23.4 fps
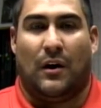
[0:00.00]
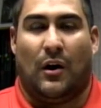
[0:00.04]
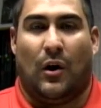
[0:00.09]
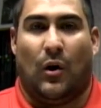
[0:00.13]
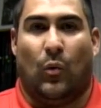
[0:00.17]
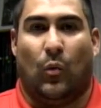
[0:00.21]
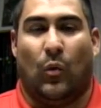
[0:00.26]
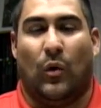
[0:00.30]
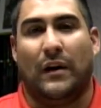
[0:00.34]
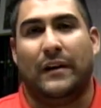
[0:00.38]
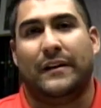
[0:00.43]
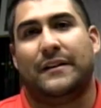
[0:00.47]

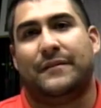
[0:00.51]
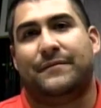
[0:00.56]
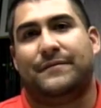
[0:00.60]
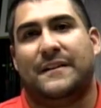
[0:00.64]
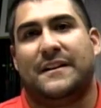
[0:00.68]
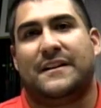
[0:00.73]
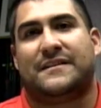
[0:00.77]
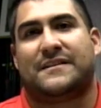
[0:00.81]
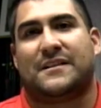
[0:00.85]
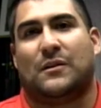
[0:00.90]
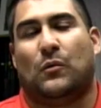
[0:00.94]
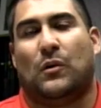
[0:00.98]
One of the
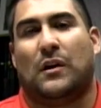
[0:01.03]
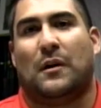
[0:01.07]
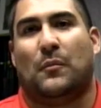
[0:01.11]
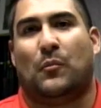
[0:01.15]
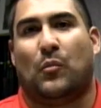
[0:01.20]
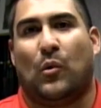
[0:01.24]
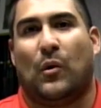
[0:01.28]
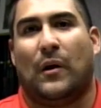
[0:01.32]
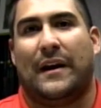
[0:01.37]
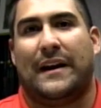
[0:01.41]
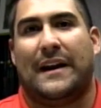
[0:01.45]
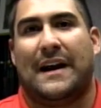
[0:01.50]
things I want
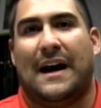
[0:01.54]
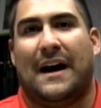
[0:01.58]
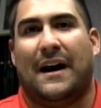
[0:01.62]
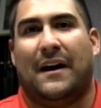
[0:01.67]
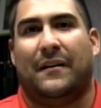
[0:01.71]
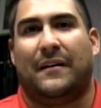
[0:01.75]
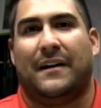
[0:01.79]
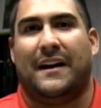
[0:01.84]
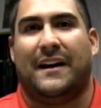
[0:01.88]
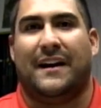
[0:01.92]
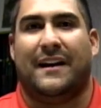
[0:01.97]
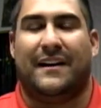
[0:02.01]
to point
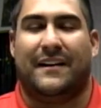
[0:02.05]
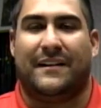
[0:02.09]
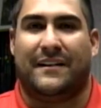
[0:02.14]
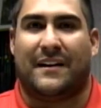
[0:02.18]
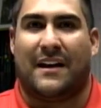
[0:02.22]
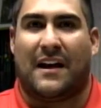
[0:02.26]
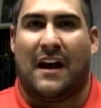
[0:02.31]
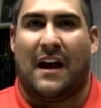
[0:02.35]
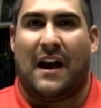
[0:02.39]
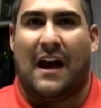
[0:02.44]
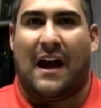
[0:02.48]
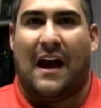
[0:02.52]
out, and
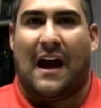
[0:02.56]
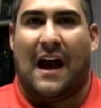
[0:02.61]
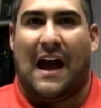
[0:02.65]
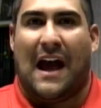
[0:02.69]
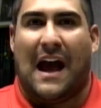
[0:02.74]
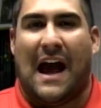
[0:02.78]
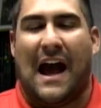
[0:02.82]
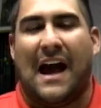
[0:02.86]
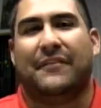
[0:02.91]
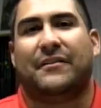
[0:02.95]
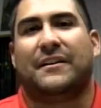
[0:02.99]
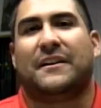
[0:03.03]

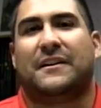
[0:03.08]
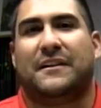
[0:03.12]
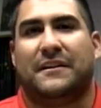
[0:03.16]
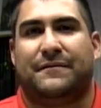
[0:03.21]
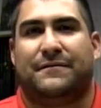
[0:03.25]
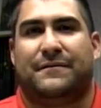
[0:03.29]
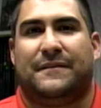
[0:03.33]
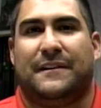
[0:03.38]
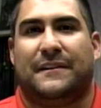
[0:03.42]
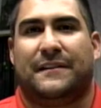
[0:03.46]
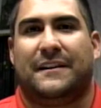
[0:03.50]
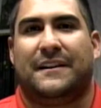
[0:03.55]
I have a good
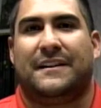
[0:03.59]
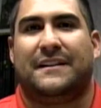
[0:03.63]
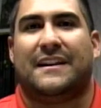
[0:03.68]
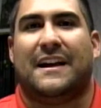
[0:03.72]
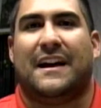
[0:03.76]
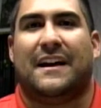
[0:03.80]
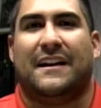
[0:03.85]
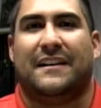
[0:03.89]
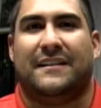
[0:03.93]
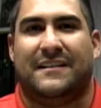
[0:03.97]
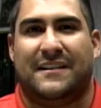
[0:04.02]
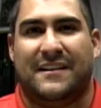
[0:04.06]
feeling
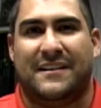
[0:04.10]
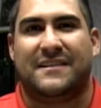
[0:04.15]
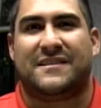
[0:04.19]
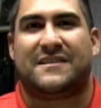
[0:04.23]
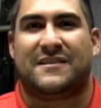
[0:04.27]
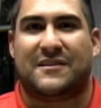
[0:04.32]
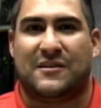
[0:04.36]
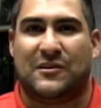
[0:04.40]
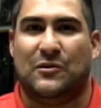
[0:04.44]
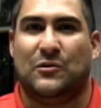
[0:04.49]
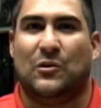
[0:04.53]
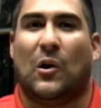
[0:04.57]
that these
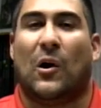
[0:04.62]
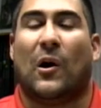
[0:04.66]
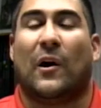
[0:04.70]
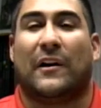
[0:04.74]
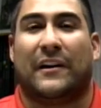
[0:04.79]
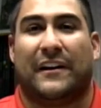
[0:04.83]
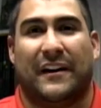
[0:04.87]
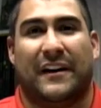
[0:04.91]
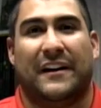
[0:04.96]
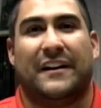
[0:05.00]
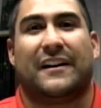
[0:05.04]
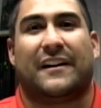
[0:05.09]
two are
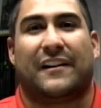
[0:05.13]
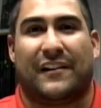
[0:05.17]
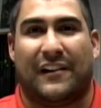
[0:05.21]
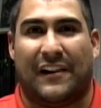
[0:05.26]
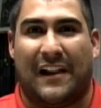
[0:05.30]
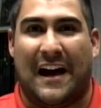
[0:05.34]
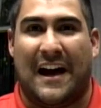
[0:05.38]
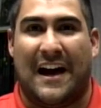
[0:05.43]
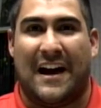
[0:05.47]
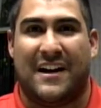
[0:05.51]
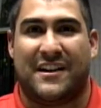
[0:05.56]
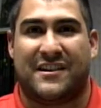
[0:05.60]
going to
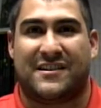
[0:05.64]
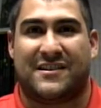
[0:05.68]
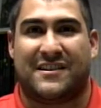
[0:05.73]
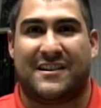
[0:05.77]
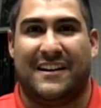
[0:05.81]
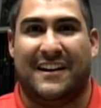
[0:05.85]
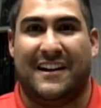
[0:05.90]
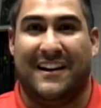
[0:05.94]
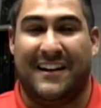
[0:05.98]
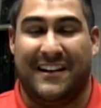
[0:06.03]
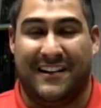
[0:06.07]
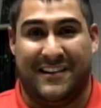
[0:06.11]
clash
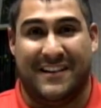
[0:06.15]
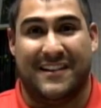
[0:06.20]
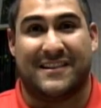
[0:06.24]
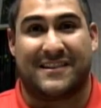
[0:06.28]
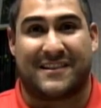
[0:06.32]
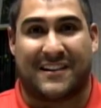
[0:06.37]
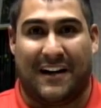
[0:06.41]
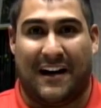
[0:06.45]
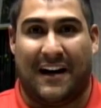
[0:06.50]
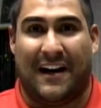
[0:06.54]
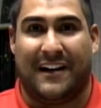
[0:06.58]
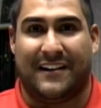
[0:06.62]
in
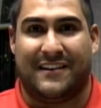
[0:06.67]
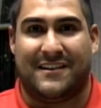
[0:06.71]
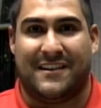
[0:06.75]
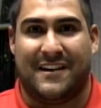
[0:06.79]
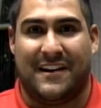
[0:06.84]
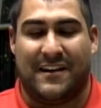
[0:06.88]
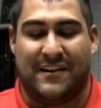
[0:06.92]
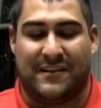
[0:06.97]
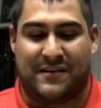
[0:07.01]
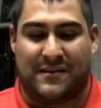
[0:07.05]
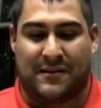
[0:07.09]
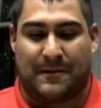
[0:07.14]
this
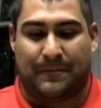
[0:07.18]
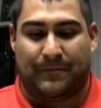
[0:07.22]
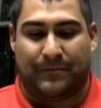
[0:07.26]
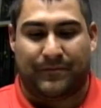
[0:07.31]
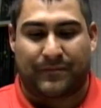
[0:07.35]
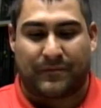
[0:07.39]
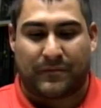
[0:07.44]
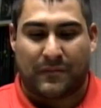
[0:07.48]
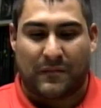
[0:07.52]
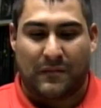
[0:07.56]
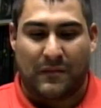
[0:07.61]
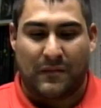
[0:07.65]
contest.
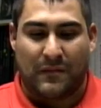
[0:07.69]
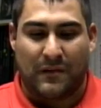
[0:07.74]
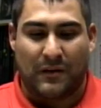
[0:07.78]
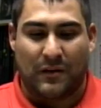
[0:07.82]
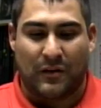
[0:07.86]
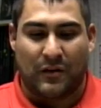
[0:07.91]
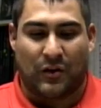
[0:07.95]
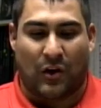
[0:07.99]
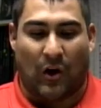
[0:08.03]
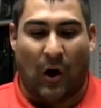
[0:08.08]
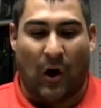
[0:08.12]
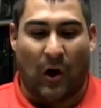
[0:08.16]

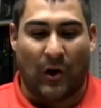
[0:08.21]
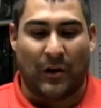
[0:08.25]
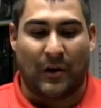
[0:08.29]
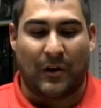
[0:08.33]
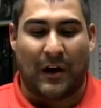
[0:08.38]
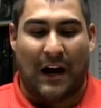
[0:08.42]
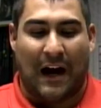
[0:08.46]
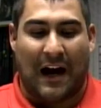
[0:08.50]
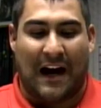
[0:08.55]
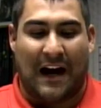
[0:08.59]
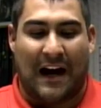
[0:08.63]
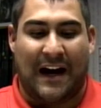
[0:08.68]

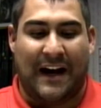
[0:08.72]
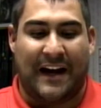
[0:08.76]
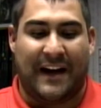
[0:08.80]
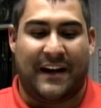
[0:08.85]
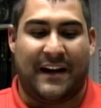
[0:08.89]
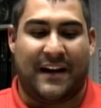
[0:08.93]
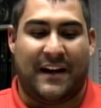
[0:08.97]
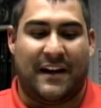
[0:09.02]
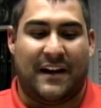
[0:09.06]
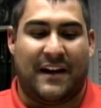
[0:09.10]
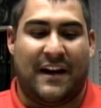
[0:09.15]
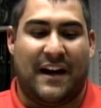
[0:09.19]
Carter High
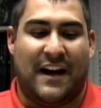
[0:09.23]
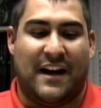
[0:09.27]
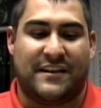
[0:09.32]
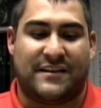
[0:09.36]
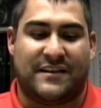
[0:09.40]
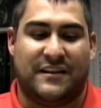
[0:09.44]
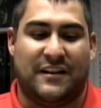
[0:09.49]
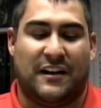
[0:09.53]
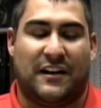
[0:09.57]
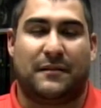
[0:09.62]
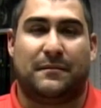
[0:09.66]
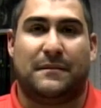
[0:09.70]
has
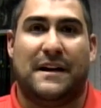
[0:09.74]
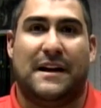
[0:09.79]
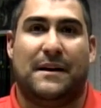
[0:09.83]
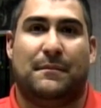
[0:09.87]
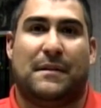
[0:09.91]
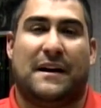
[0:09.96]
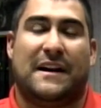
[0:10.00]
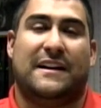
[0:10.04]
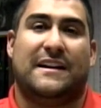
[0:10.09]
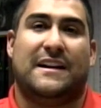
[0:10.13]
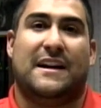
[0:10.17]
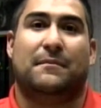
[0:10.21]
a young man
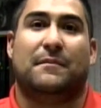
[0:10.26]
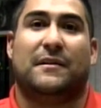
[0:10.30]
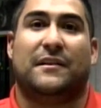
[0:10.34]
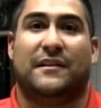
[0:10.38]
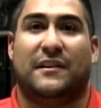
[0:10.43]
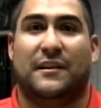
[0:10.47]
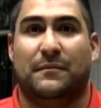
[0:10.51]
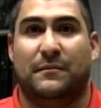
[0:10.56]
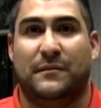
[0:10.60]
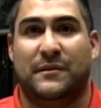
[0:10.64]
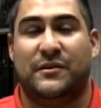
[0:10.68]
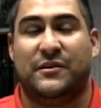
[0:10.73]
by the name of
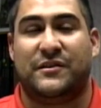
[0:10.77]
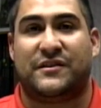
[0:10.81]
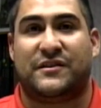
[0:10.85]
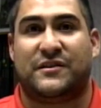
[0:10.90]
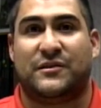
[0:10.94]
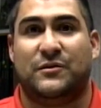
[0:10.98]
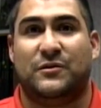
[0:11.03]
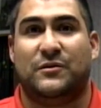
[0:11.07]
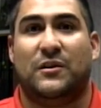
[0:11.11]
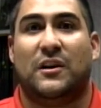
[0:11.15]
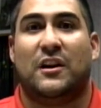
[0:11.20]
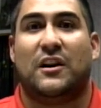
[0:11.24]

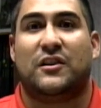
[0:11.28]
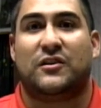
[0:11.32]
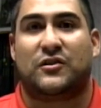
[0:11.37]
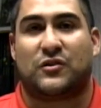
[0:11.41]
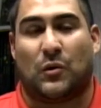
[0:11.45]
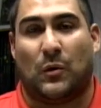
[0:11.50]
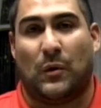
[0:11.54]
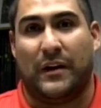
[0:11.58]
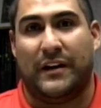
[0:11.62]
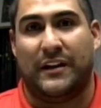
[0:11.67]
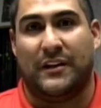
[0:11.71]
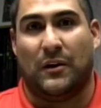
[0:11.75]
Lamusu
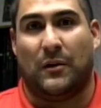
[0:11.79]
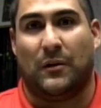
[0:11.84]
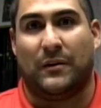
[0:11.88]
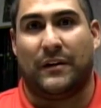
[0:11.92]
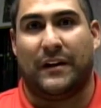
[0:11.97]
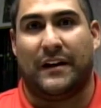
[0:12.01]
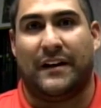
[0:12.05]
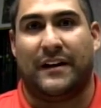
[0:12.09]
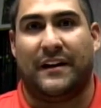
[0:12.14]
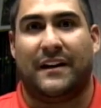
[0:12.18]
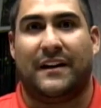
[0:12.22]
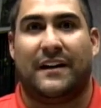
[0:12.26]

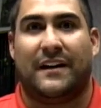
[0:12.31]
Toyola,